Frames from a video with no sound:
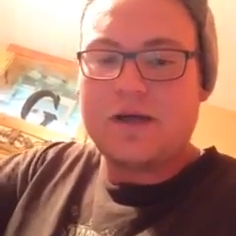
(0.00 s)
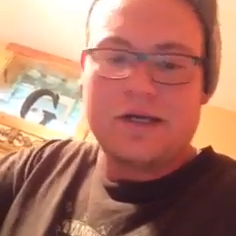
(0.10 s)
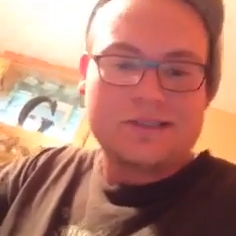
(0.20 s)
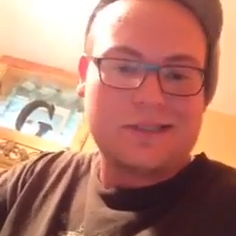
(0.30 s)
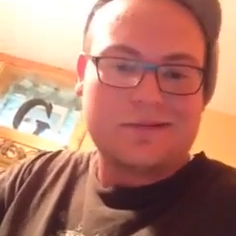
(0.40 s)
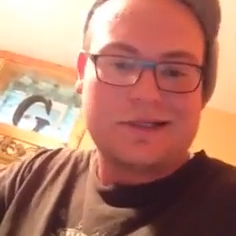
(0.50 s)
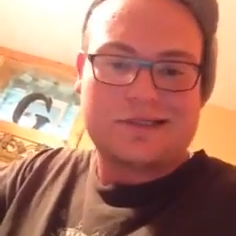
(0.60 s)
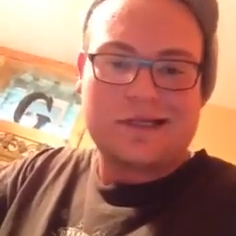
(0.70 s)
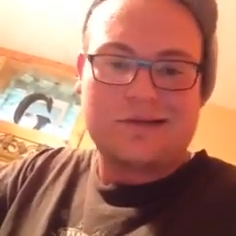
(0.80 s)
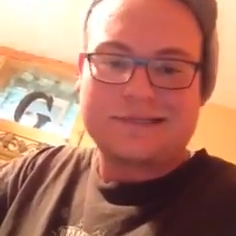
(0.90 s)
See where this
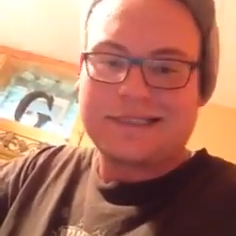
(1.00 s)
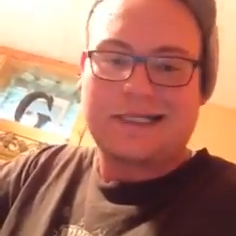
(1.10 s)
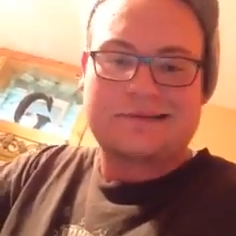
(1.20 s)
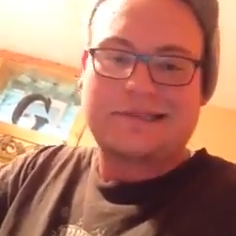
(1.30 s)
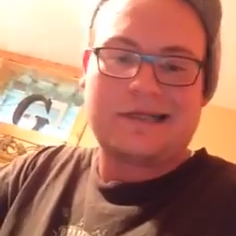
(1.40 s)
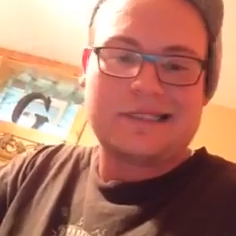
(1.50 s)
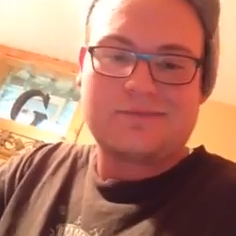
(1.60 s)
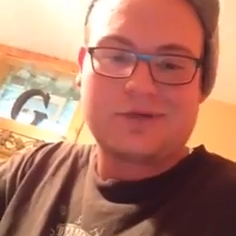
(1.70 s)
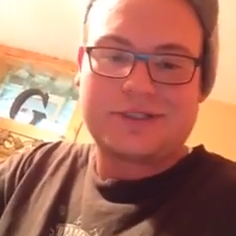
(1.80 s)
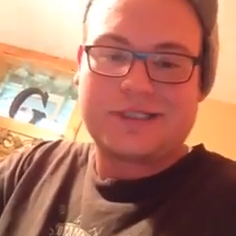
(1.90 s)
goes. I got tons
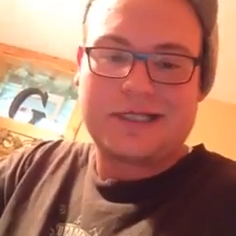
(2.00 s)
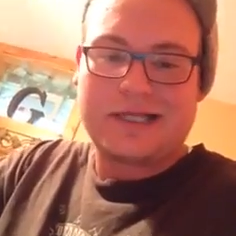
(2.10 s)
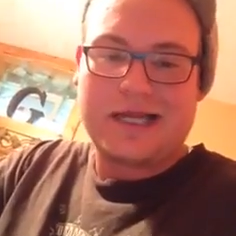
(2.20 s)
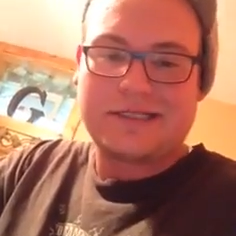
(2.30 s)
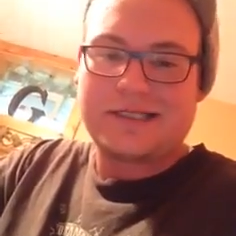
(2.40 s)
more shit, guys.